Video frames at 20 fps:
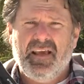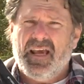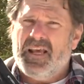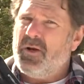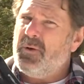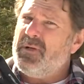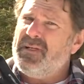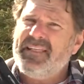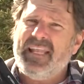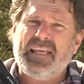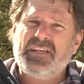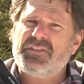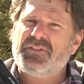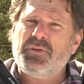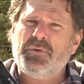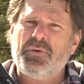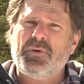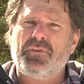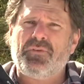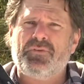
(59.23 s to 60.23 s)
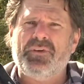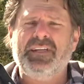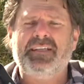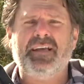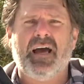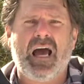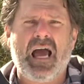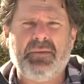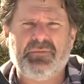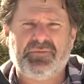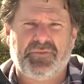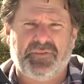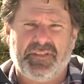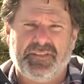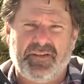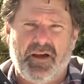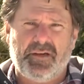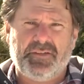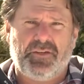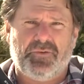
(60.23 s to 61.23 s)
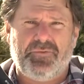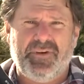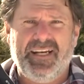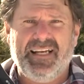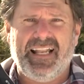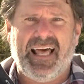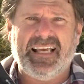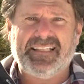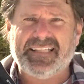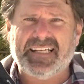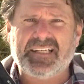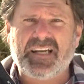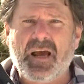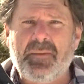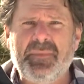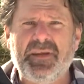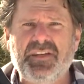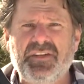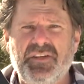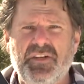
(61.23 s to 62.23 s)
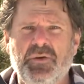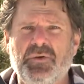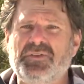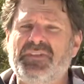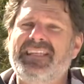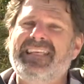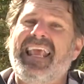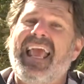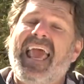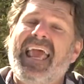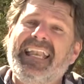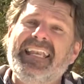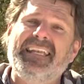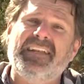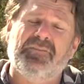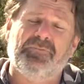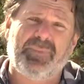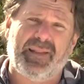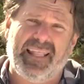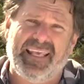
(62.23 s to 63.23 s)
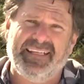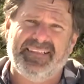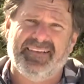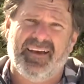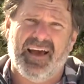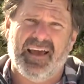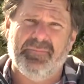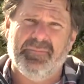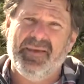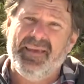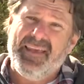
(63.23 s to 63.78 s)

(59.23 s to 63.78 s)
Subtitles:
It only takes 2 or 3 times for the dog to realize that coming to you is the end of playtime,